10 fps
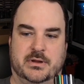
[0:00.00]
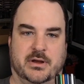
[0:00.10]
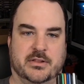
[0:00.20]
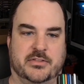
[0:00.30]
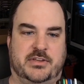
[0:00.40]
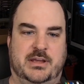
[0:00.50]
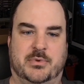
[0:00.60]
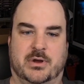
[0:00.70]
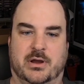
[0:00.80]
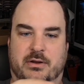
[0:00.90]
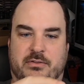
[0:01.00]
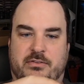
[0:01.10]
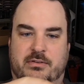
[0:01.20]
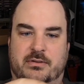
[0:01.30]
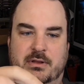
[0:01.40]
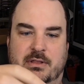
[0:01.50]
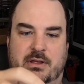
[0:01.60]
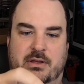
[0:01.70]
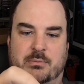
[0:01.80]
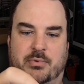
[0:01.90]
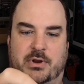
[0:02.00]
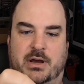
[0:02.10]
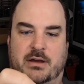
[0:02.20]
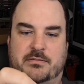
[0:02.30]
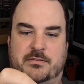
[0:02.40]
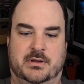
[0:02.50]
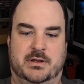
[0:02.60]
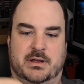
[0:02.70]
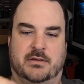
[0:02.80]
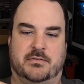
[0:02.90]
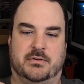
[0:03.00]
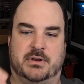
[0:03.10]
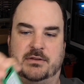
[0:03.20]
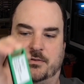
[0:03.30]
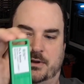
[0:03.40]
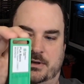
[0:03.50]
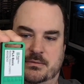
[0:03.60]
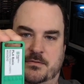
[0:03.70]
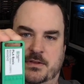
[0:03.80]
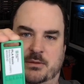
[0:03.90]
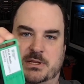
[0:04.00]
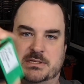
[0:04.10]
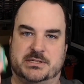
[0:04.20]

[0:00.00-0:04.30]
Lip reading: all the sample cards that you can print off of your different filaments.